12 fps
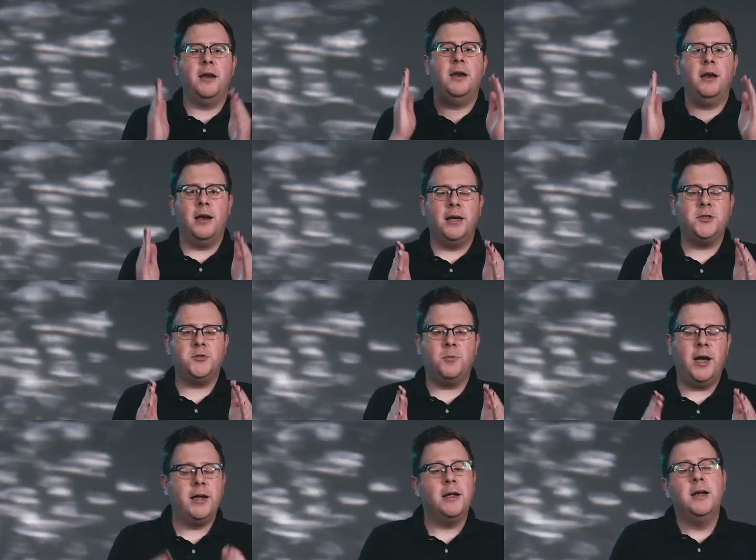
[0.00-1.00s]
in a nice
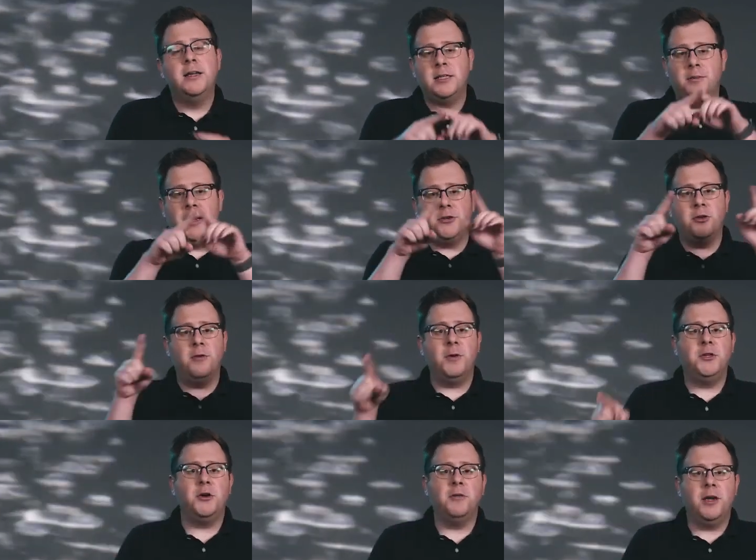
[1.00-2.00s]
way to make sure that we
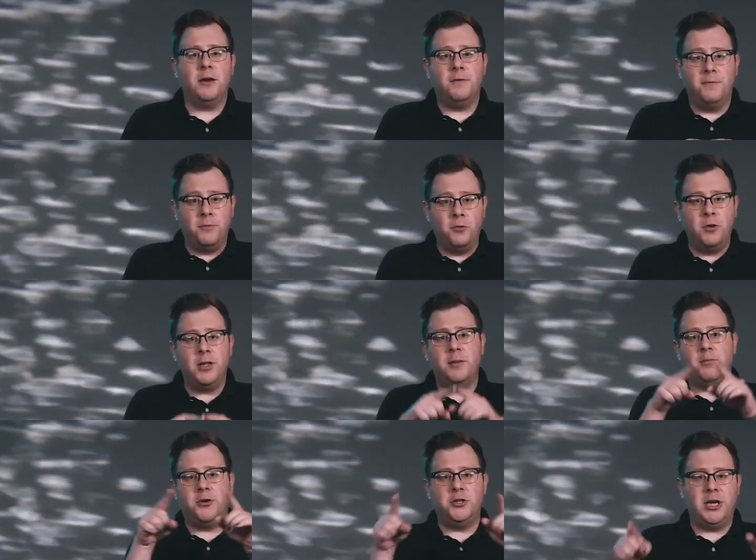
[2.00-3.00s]
don't get a fully
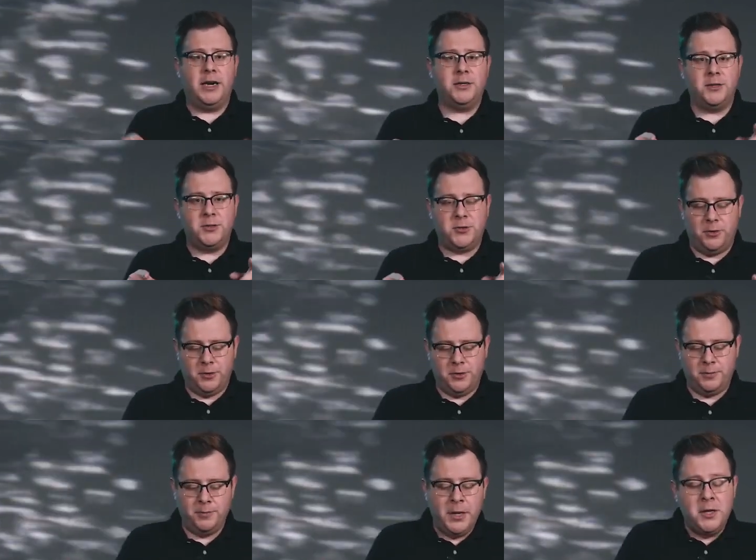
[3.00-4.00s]
projected
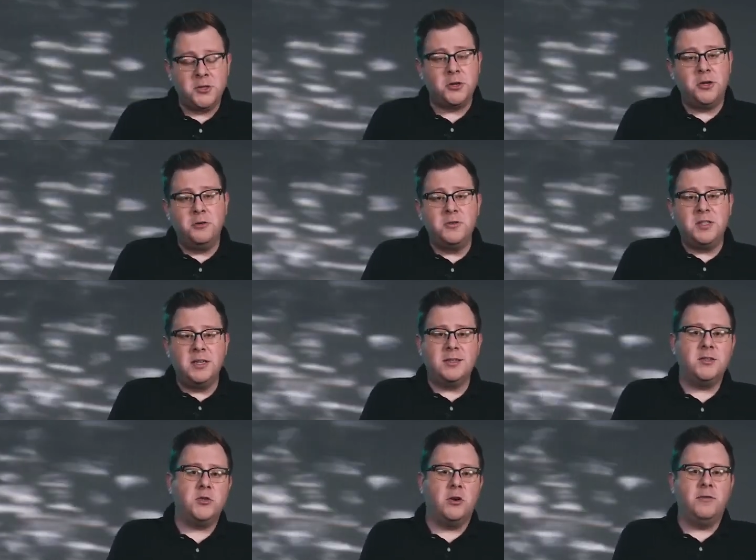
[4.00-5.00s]
circle. So use this
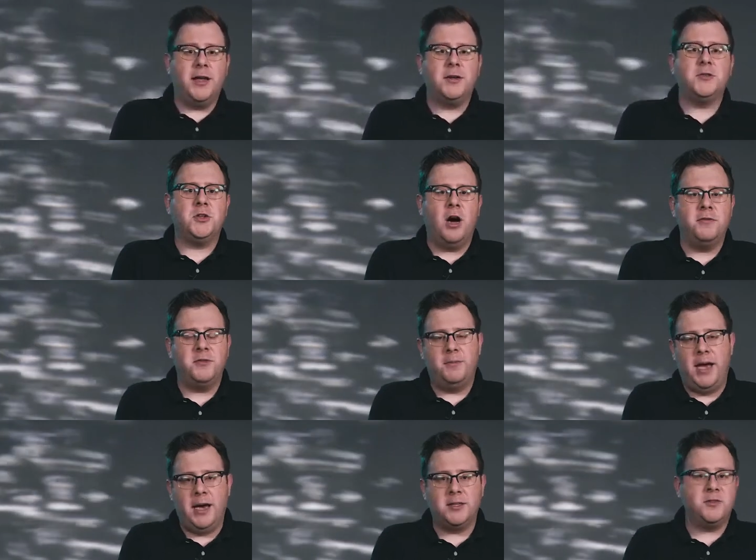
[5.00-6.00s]
as sort of like a soft
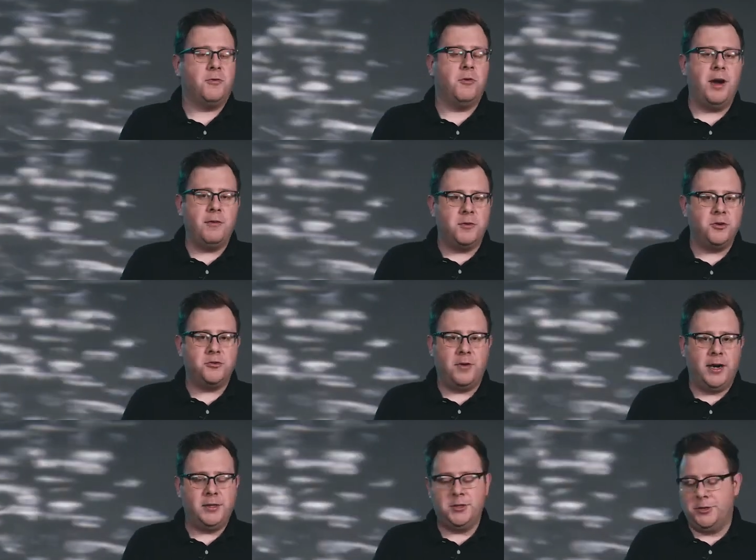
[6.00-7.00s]
mask for whatever you're
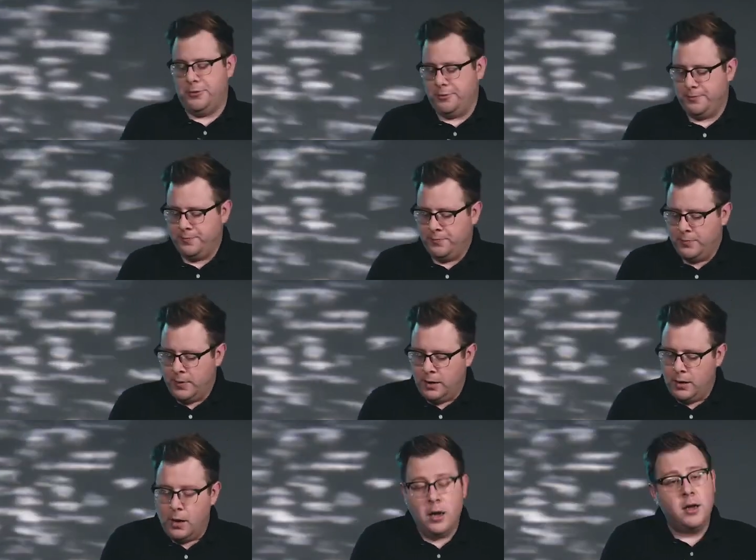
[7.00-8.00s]
trying to do.
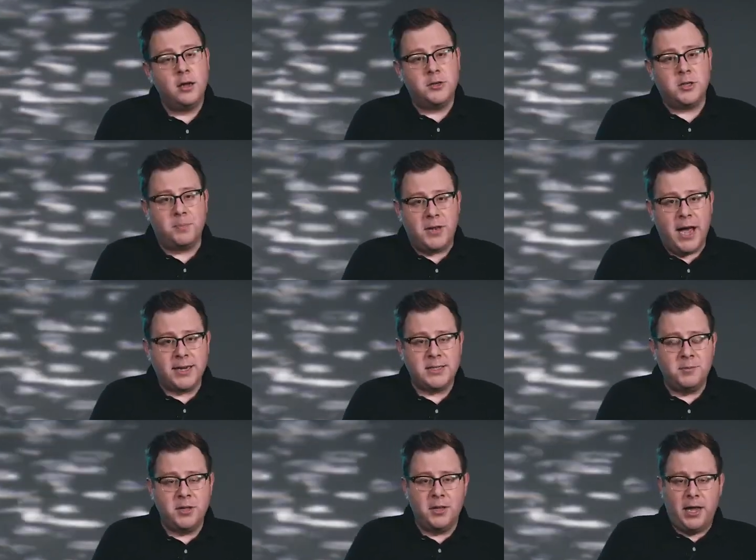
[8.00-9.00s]
To block
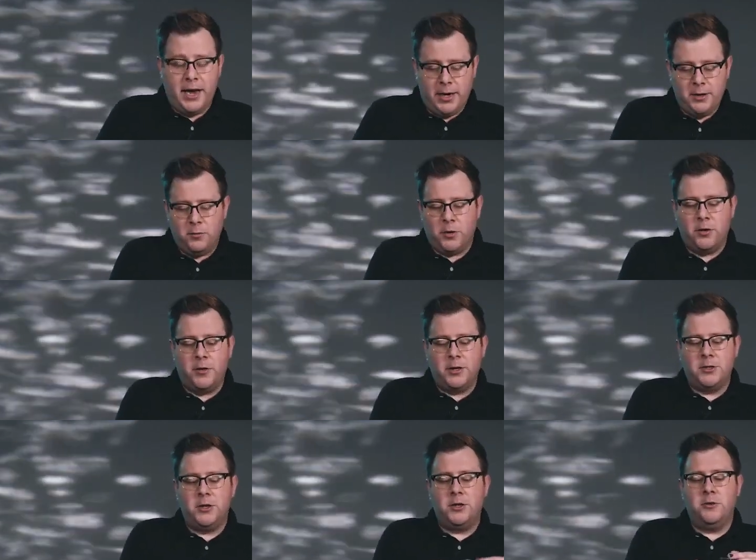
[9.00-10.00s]
some of the light, we're going
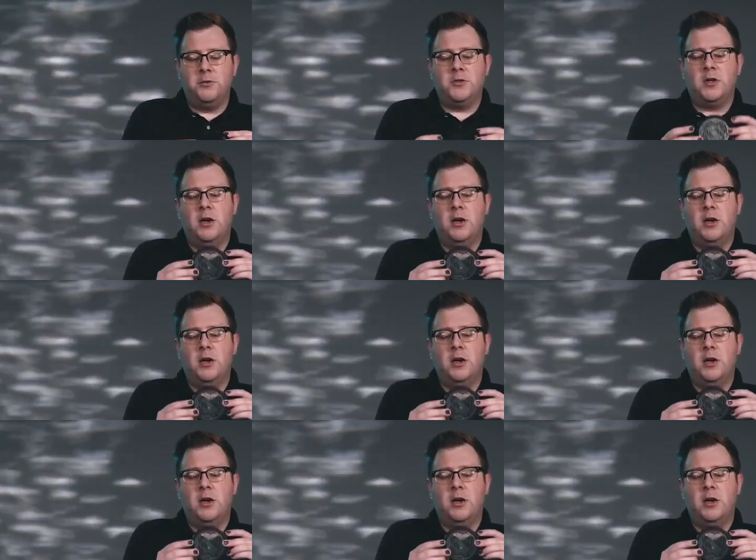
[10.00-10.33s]
to use